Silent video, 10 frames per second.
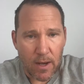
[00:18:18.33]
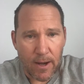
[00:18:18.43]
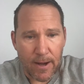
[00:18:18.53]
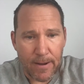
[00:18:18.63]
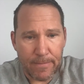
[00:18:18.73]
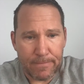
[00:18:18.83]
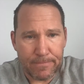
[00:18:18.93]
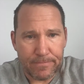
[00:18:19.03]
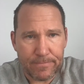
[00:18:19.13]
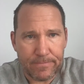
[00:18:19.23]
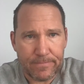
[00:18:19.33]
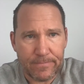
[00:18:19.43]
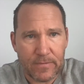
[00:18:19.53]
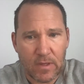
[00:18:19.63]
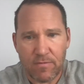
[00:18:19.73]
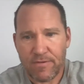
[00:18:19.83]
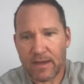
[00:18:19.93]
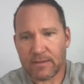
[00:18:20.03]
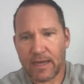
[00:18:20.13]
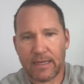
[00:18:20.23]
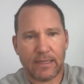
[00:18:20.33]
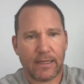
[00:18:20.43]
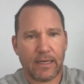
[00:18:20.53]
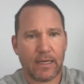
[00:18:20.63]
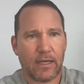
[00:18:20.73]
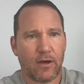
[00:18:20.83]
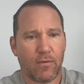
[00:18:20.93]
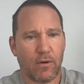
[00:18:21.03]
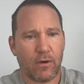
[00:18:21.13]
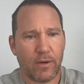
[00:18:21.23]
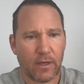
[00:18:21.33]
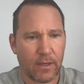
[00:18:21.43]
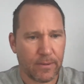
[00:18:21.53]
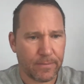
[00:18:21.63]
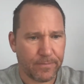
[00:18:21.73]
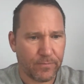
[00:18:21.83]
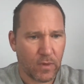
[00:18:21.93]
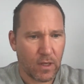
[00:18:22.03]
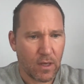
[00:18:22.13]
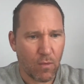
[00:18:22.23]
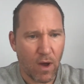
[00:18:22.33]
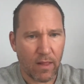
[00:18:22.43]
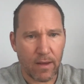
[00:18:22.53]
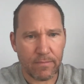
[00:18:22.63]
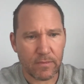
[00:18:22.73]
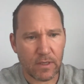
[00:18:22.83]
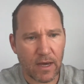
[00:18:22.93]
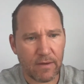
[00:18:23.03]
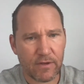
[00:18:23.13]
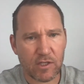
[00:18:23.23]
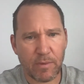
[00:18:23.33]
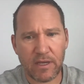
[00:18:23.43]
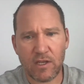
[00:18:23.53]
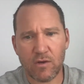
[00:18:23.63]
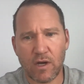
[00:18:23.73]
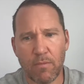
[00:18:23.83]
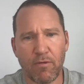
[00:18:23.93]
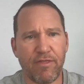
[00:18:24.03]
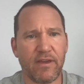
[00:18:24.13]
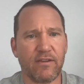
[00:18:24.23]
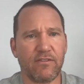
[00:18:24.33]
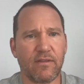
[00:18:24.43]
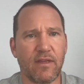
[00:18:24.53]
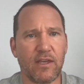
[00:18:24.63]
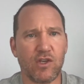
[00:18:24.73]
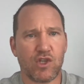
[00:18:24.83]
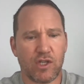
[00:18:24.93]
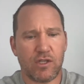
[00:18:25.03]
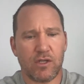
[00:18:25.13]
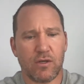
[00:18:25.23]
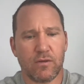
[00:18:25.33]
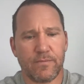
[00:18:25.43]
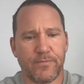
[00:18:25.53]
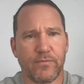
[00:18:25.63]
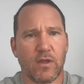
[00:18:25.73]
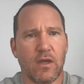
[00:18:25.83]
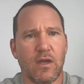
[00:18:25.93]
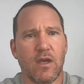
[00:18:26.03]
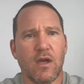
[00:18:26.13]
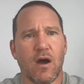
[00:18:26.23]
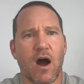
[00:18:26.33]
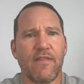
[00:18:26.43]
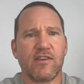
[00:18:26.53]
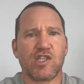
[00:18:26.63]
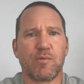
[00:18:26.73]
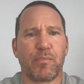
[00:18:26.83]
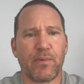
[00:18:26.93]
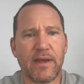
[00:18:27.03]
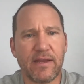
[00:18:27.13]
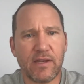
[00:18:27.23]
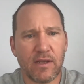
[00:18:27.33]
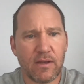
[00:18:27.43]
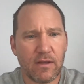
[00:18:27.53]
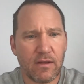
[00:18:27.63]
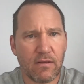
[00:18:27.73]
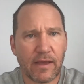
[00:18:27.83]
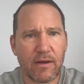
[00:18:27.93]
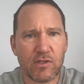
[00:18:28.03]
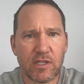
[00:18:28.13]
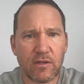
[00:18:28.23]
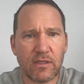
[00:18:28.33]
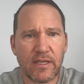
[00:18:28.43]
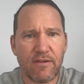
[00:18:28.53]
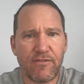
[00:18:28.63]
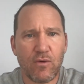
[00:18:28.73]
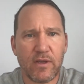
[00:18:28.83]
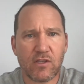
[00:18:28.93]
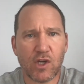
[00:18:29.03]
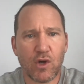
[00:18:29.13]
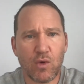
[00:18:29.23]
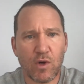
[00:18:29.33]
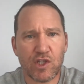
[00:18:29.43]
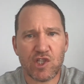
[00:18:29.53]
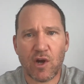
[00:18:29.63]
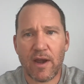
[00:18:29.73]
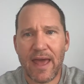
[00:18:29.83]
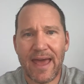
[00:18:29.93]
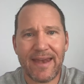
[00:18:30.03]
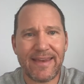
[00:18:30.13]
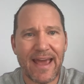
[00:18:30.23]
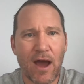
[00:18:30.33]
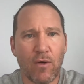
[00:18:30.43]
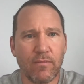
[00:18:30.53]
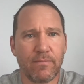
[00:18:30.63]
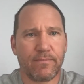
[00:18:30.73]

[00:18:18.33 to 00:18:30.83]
In fact, I could link it here real quick while I'm kind of explaining to you a couple things that you should do. On the sprint, like I was telling Lee a few weeks ago, you want to start head down.